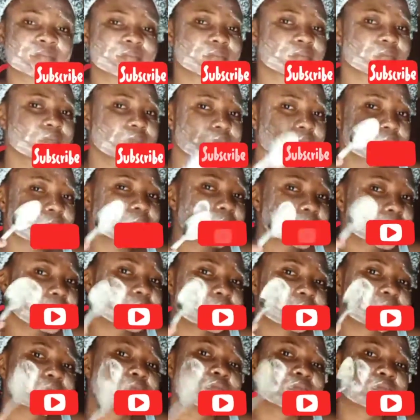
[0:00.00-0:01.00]
face.
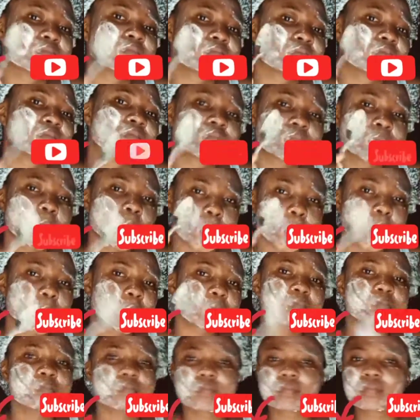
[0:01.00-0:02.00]
Okay, I
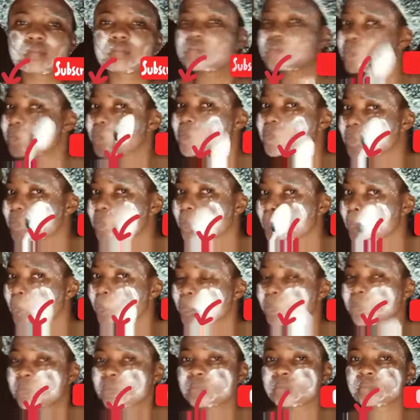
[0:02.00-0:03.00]
believe you're enjoying
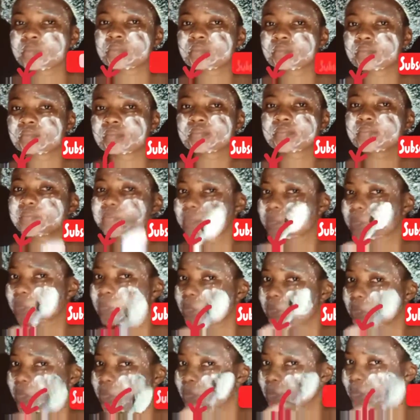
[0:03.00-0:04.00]
this. I believe
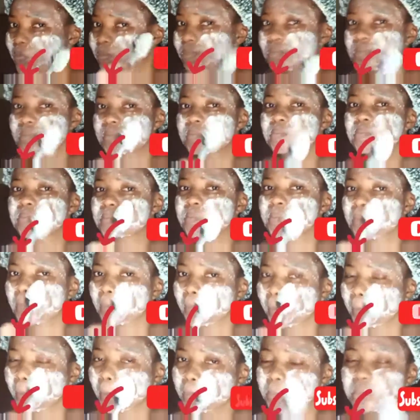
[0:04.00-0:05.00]
this
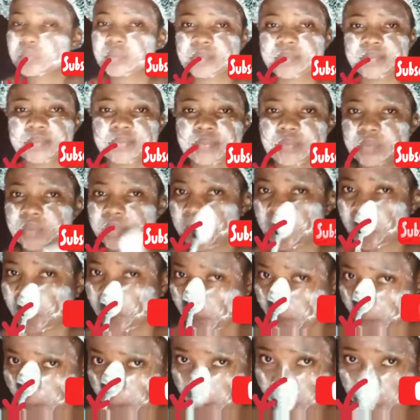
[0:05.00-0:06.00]
is gonna help
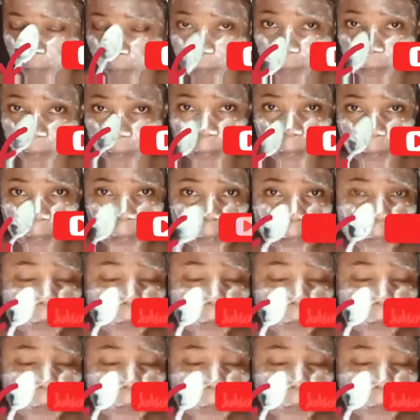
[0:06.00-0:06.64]
you. If you're